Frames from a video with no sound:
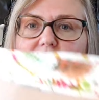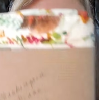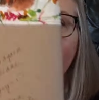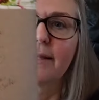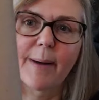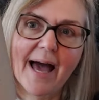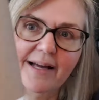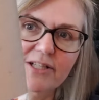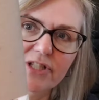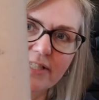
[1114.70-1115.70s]
Look at the
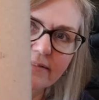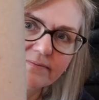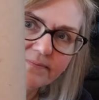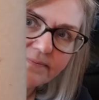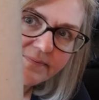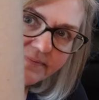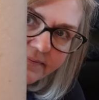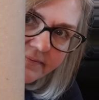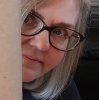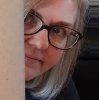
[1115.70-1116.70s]
packaging.
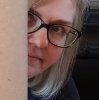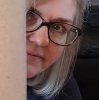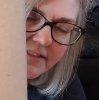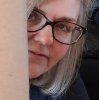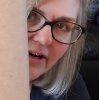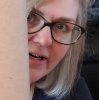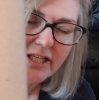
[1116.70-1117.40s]
Very